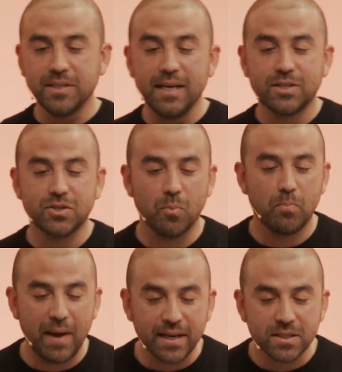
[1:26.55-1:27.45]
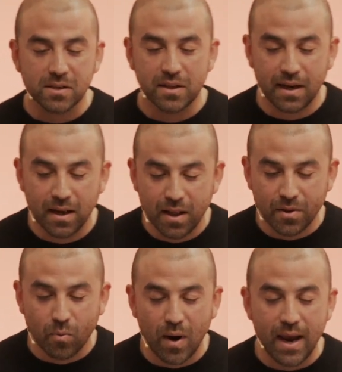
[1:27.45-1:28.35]
it's basically
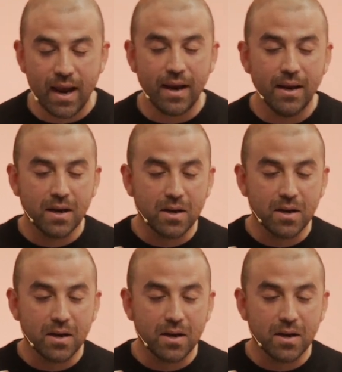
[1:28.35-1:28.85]
the way